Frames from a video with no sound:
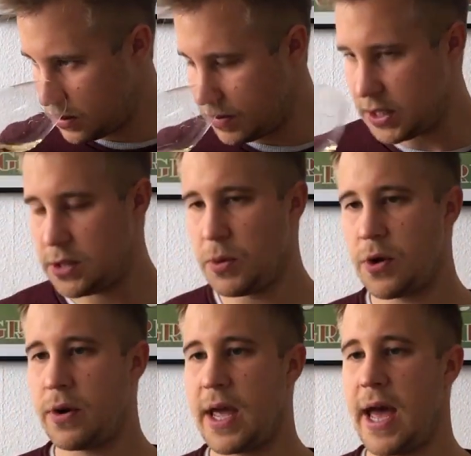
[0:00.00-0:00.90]
But it's more
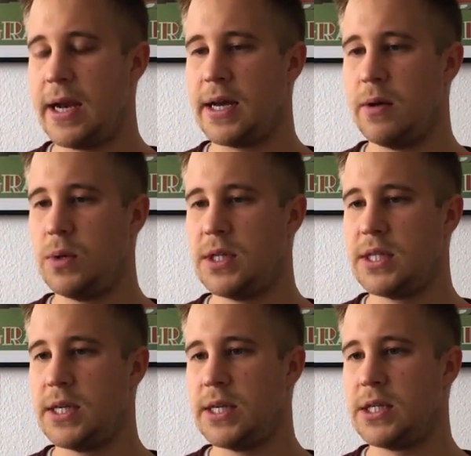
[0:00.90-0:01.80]
organic. I wouldn't
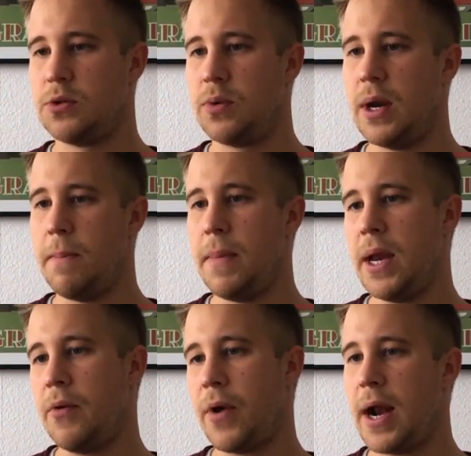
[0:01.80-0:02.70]
say that it's really
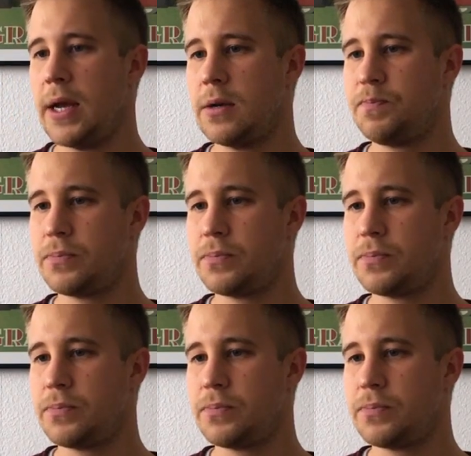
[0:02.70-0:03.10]
mineralic.